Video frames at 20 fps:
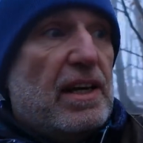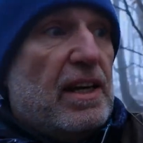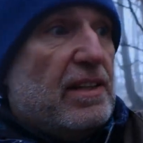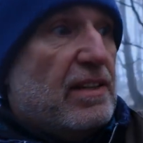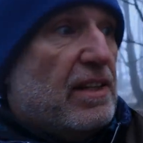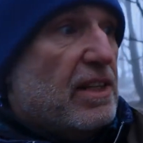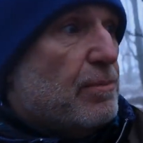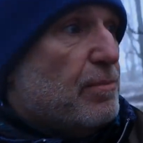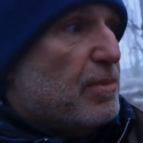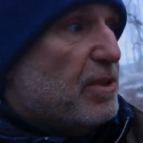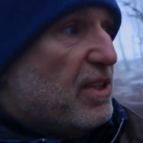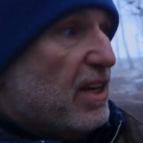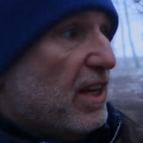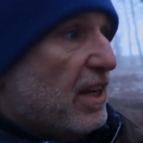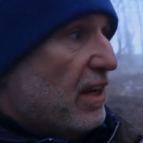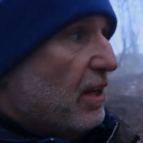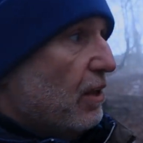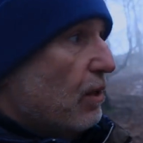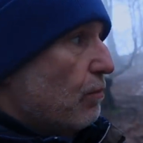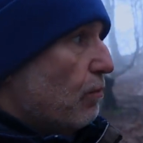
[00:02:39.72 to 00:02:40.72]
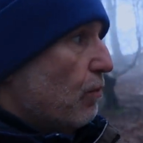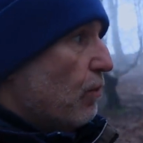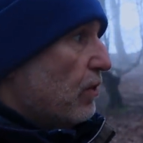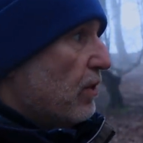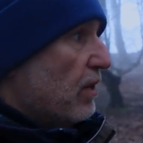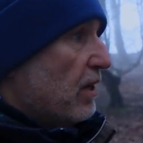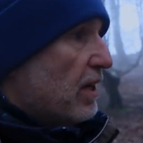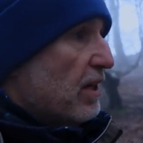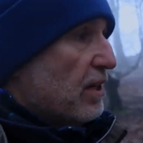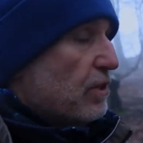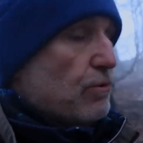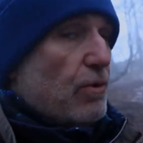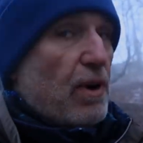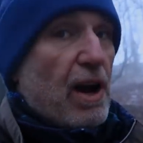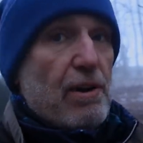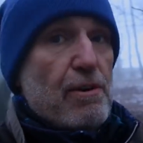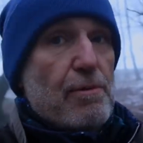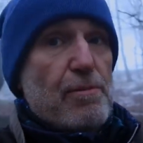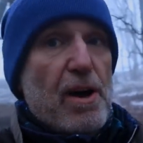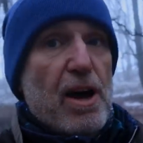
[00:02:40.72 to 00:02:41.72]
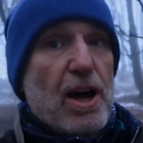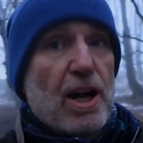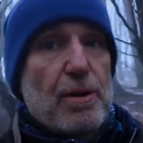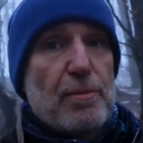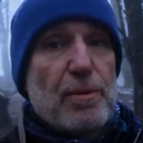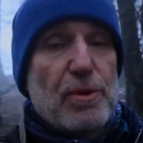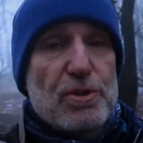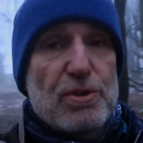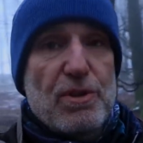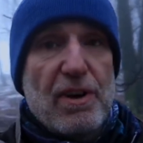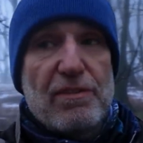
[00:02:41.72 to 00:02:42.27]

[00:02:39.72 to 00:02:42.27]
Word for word: in this particular wood. It's quite remarkable.